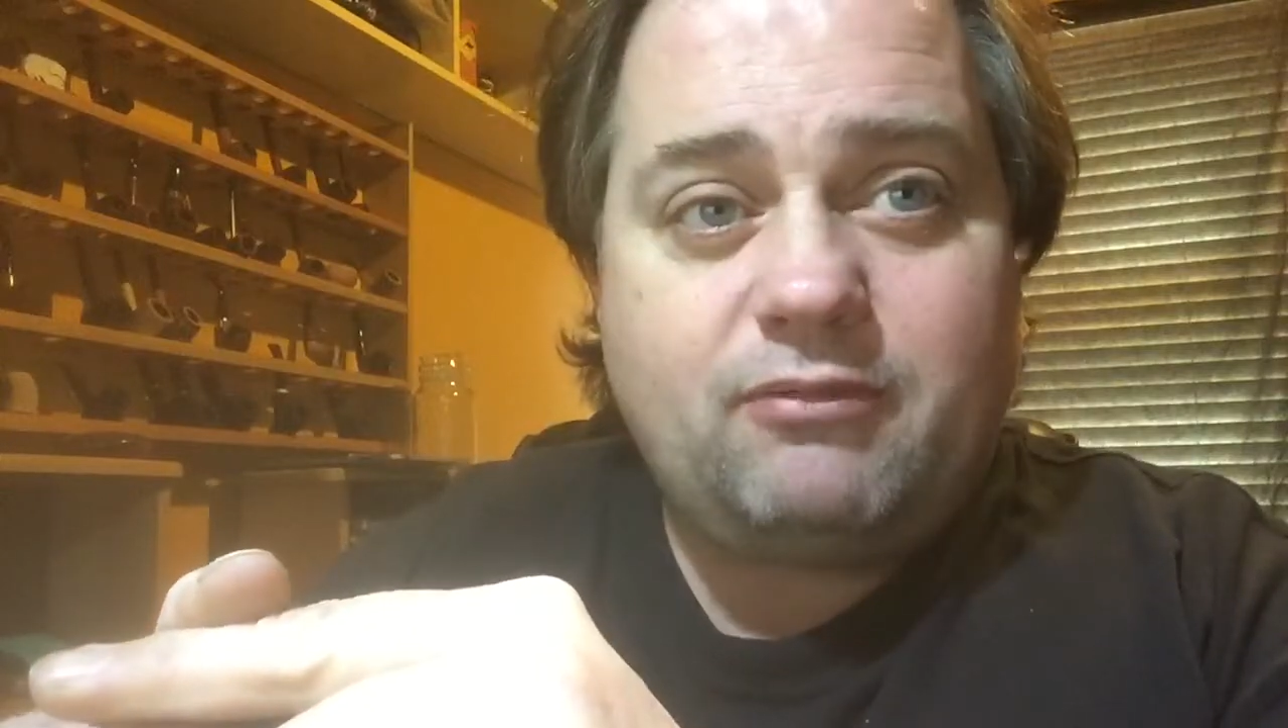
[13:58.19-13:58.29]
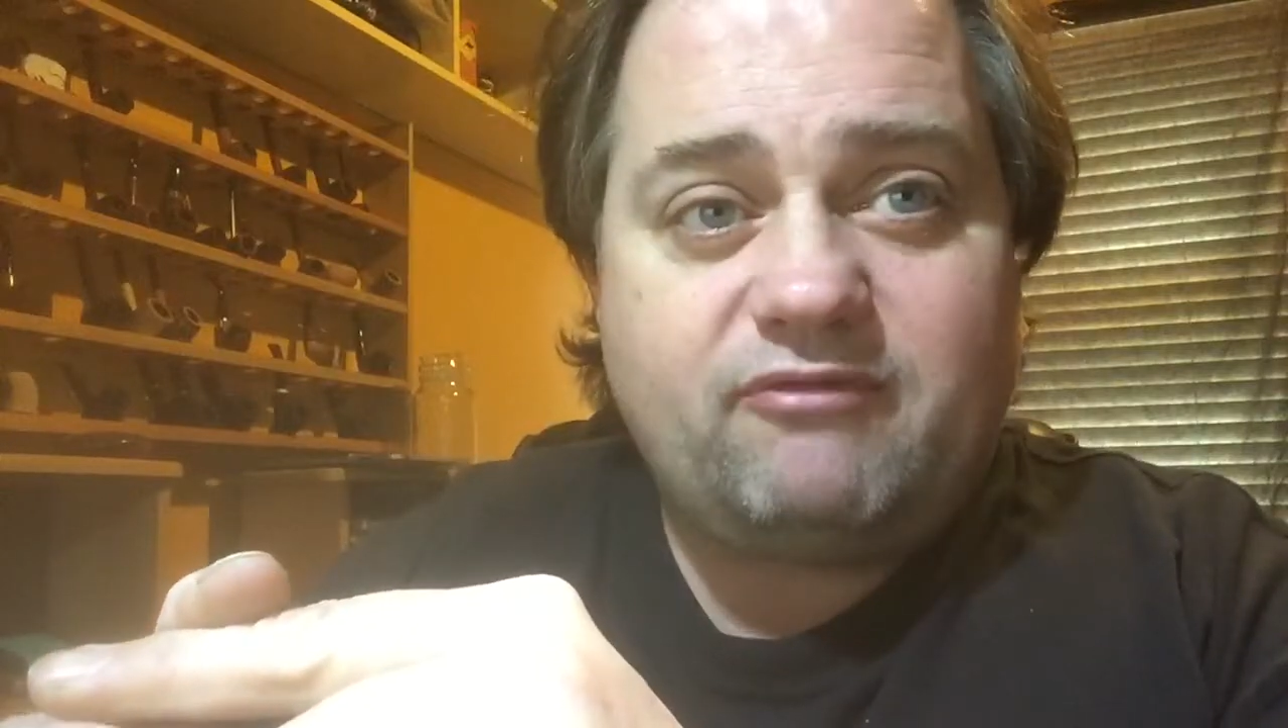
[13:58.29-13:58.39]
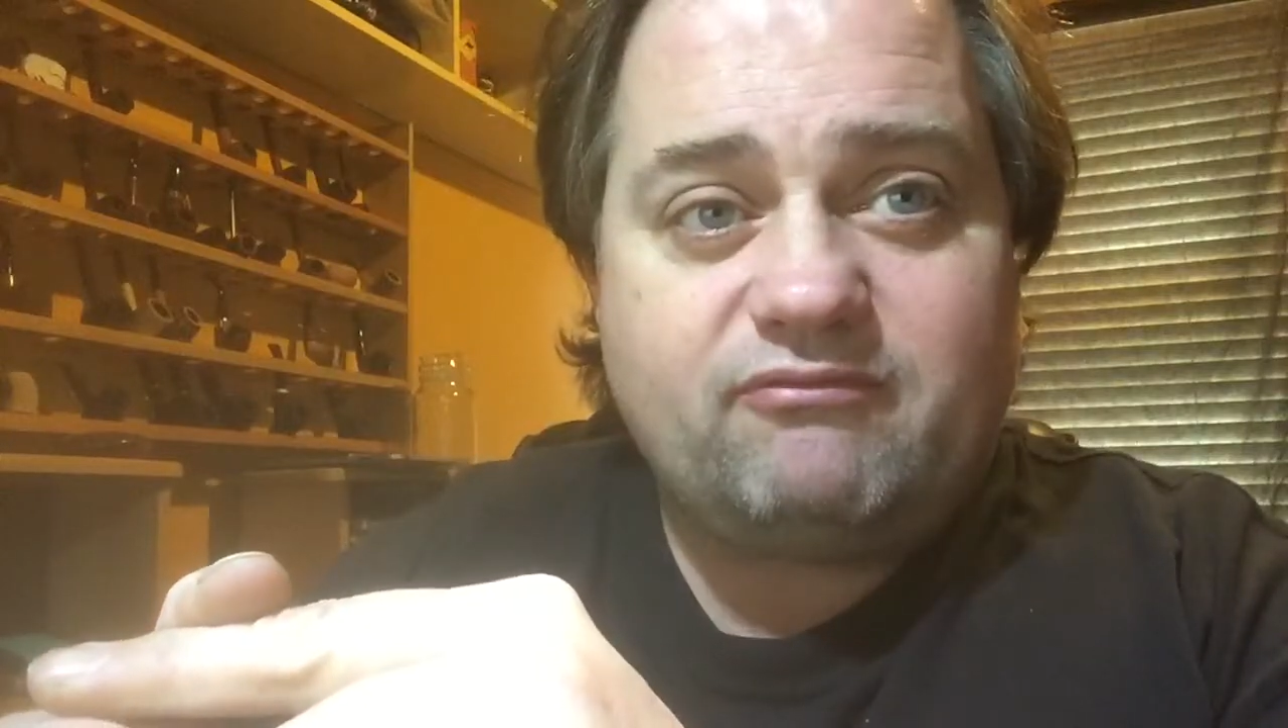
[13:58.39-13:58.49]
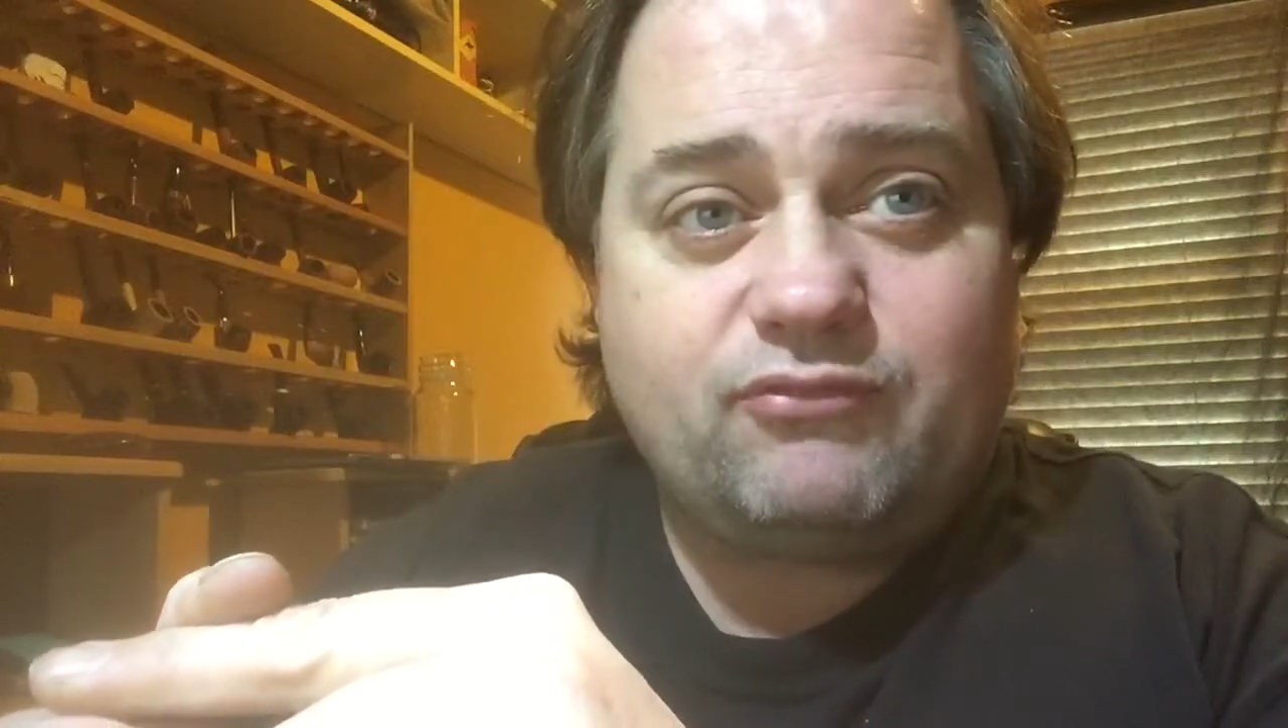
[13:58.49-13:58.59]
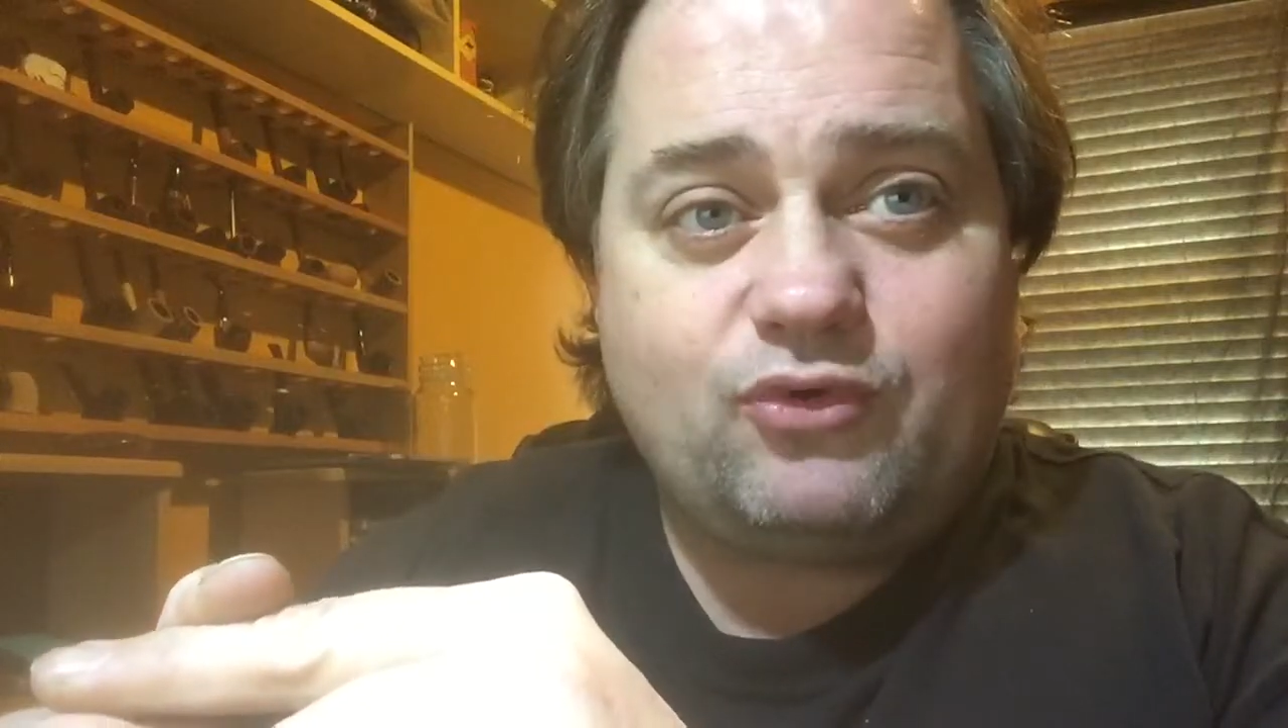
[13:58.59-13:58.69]
I
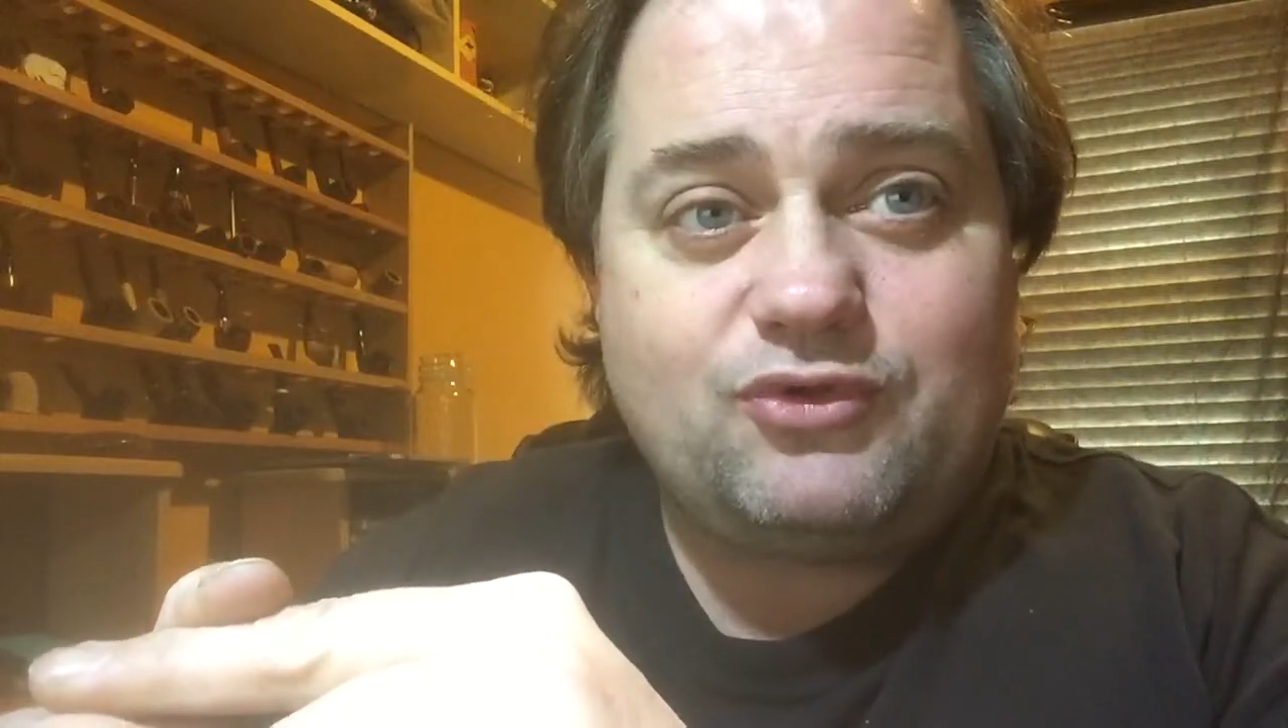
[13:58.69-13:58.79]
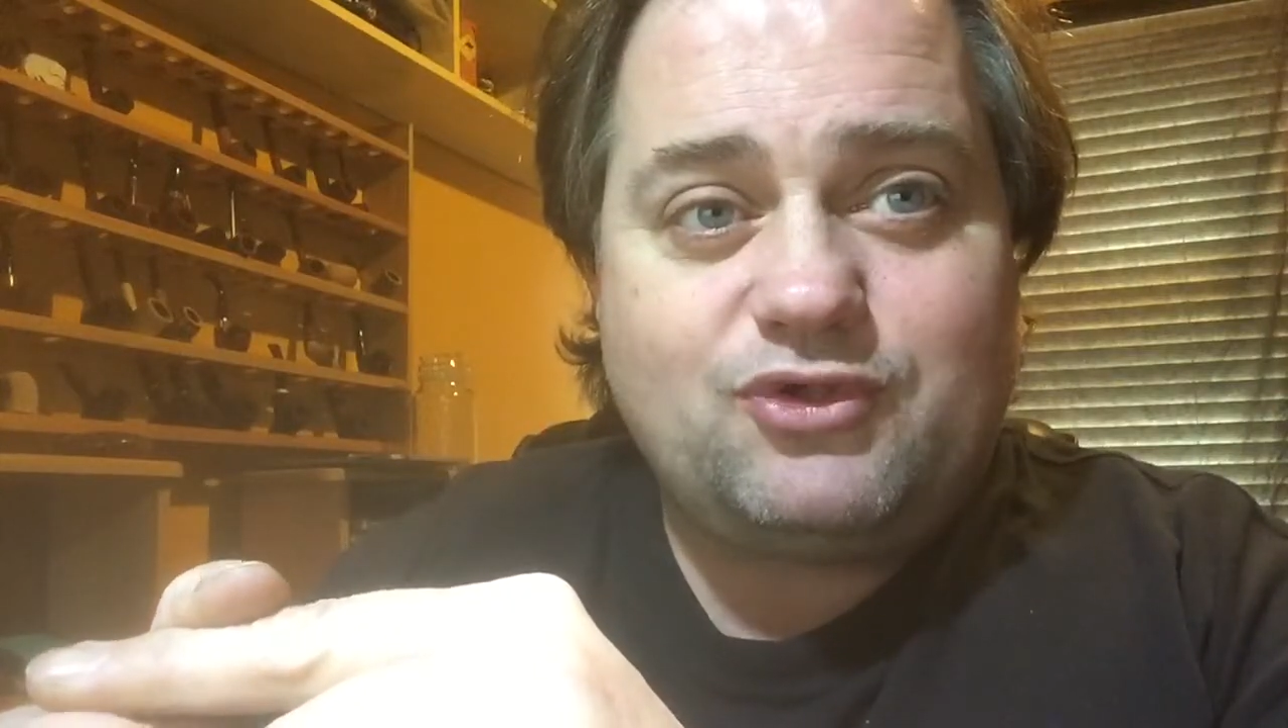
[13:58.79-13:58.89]
haven't bored